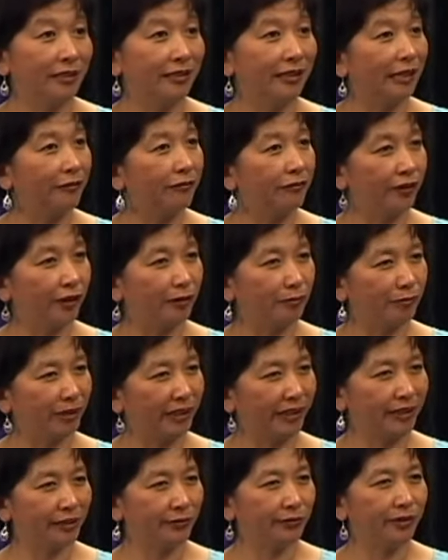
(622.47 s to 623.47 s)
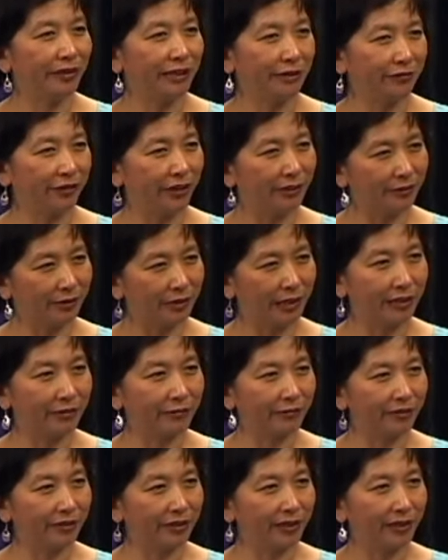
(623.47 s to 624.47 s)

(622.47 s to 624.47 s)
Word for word: they felt peaceful, they felt loved,